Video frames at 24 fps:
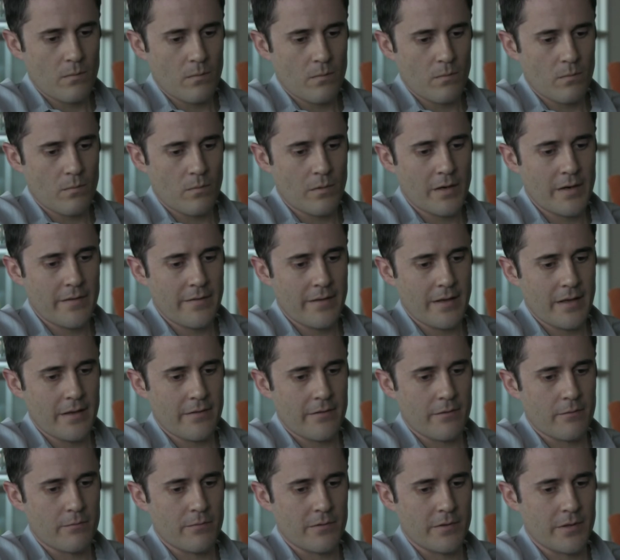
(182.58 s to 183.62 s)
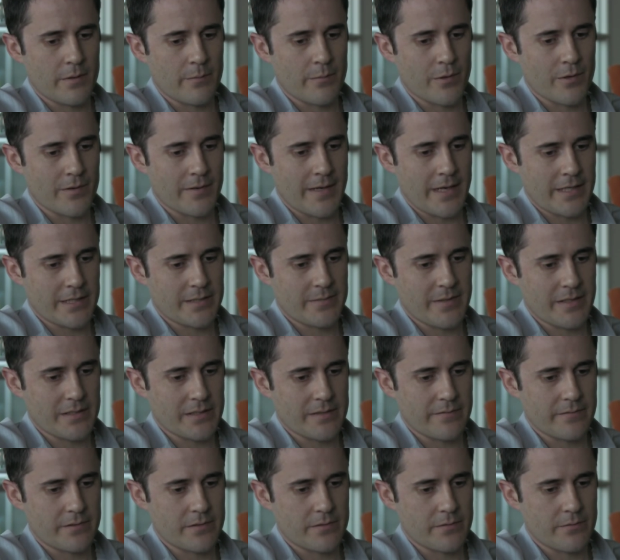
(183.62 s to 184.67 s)
One of the other really important aspects
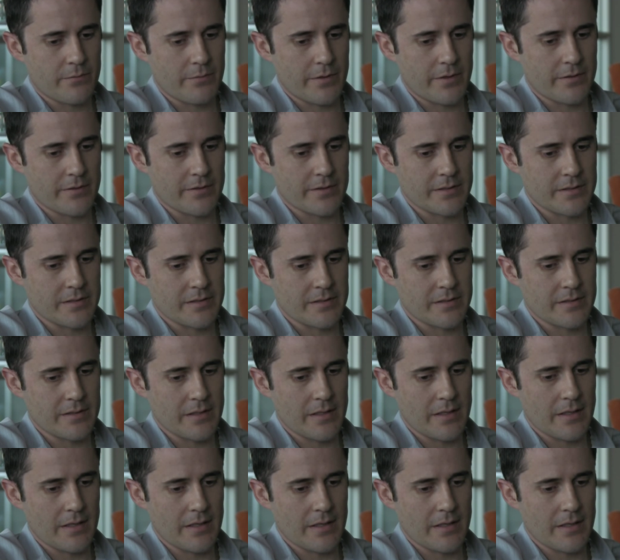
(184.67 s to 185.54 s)
of Twitter is,